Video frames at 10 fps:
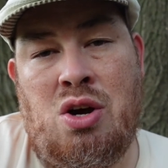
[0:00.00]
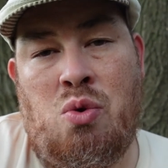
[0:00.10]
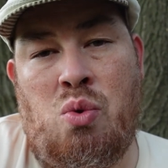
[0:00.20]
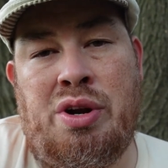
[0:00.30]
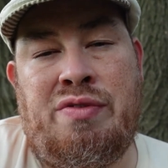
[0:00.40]

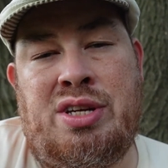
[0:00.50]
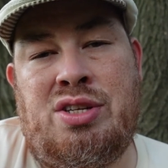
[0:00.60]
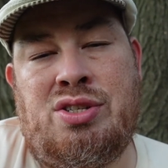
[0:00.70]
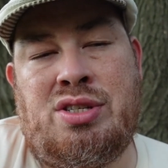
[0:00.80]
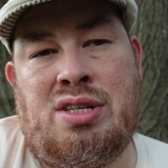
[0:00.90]
one of
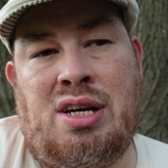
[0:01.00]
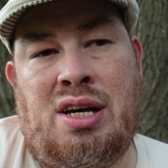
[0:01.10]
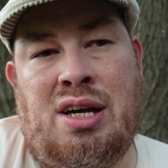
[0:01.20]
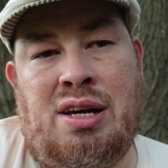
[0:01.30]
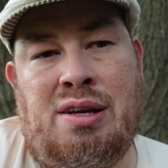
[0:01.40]
these
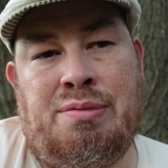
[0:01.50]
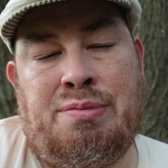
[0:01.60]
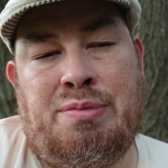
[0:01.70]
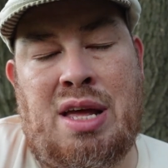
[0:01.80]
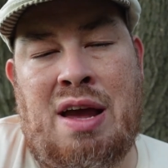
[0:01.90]
uh,
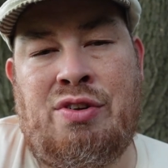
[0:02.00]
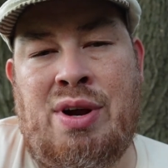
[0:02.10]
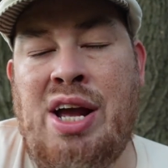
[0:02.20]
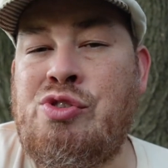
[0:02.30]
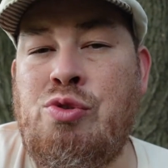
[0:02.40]

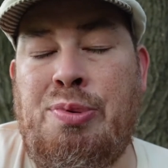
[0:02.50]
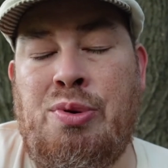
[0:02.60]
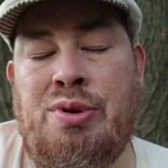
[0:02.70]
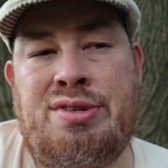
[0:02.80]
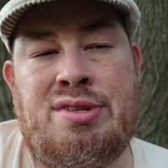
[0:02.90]
after action
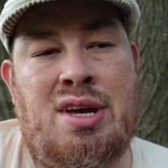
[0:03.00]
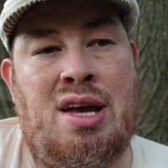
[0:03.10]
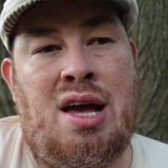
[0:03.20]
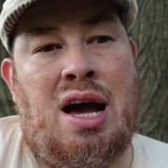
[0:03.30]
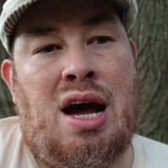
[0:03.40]
reports.
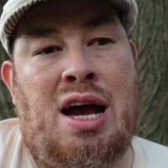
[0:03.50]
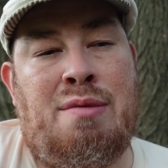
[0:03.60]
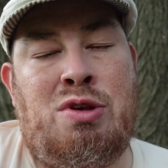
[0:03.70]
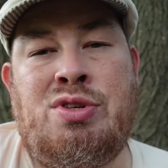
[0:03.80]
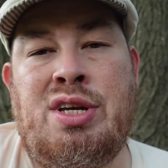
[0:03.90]

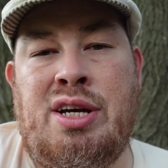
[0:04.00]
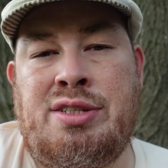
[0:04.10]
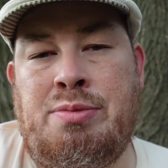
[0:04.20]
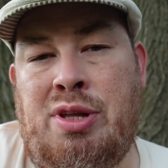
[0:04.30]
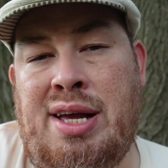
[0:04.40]
I'm using
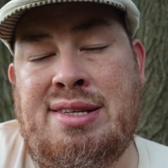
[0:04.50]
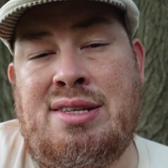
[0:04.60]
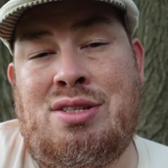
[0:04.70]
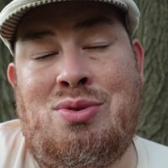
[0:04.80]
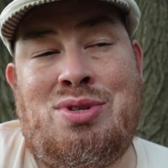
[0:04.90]
custom
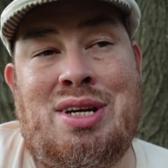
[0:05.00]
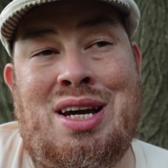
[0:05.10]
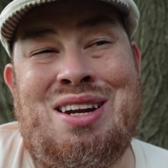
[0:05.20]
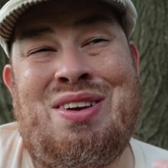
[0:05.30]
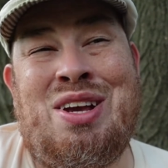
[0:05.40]
classes, using
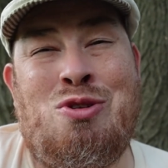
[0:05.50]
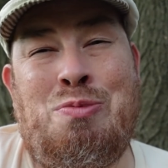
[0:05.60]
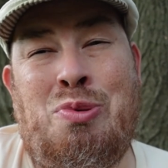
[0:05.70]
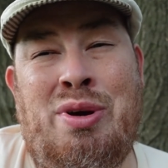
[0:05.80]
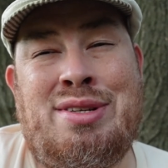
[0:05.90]
kind of hero
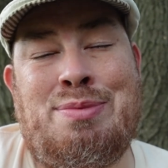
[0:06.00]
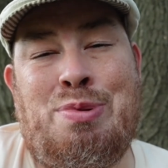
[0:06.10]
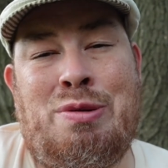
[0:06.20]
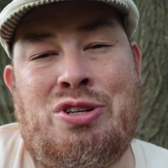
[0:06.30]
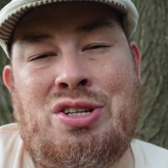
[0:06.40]
points that
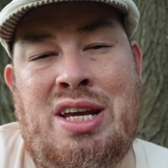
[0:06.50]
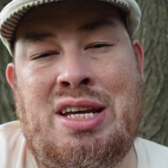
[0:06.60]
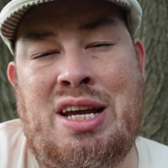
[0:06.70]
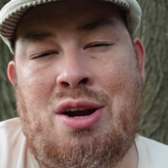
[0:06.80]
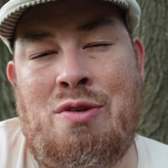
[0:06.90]
pretty much take
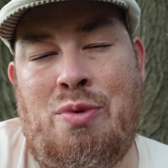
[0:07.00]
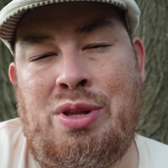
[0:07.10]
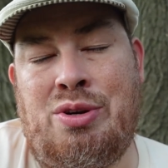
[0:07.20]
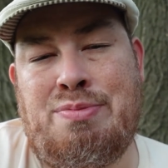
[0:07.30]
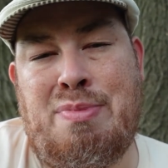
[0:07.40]
care of
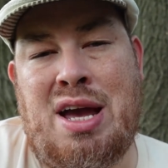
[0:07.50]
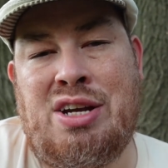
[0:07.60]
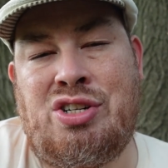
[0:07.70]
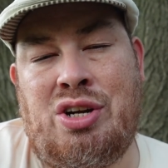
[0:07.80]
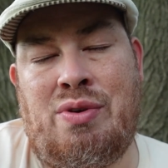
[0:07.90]
whether it's
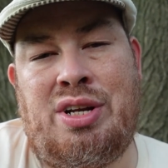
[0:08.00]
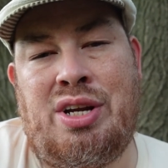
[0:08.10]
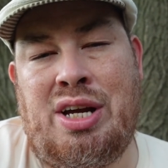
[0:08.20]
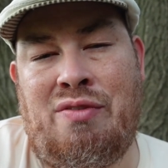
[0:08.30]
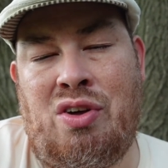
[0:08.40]
magic or any
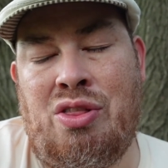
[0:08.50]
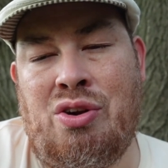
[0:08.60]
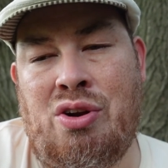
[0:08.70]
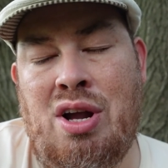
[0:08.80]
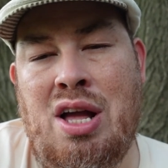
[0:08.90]
kind of
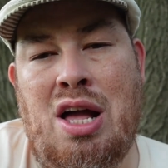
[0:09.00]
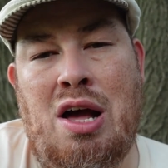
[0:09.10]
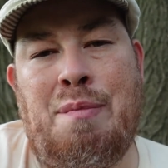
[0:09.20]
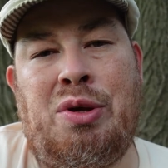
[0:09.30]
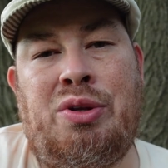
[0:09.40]
other
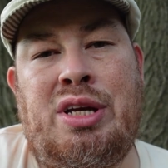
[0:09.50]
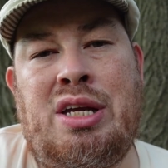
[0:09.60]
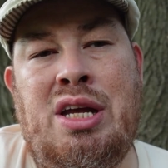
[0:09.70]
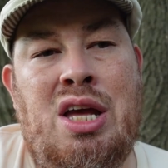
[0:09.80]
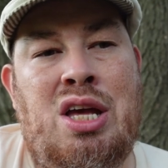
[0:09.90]

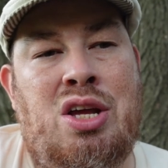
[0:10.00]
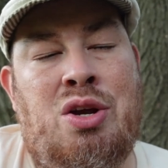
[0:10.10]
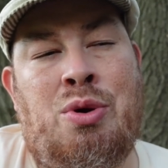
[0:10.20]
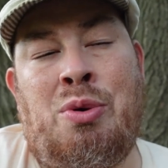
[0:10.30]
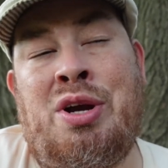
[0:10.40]
ability.
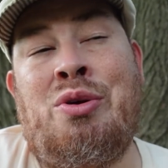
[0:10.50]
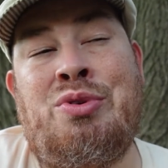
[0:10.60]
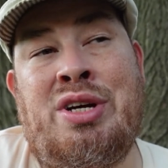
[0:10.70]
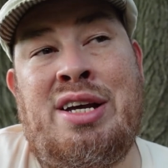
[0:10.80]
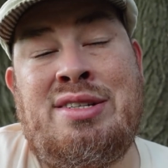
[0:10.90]
Or hero
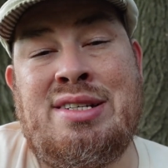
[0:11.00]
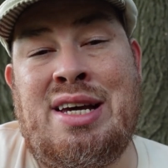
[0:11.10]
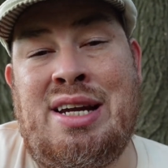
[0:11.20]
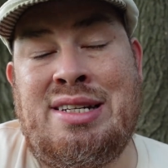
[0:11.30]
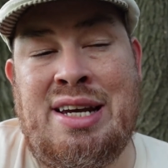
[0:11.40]
dice, these
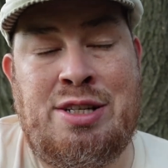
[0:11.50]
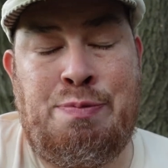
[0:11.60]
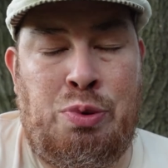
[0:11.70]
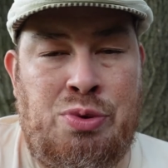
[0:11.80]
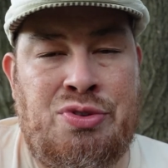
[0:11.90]
kind of dice
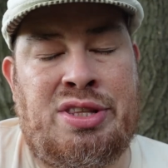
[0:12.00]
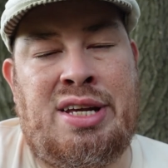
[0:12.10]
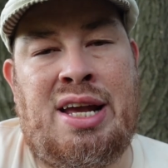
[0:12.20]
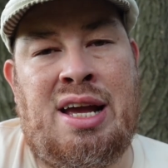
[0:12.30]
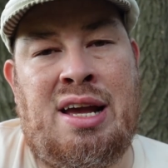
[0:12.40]
pools that
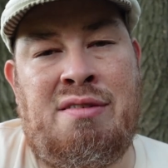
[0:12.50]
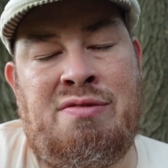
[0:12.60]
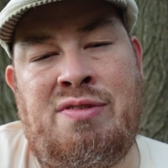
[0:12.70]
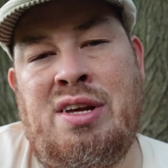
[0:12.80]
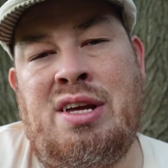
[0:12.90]
they have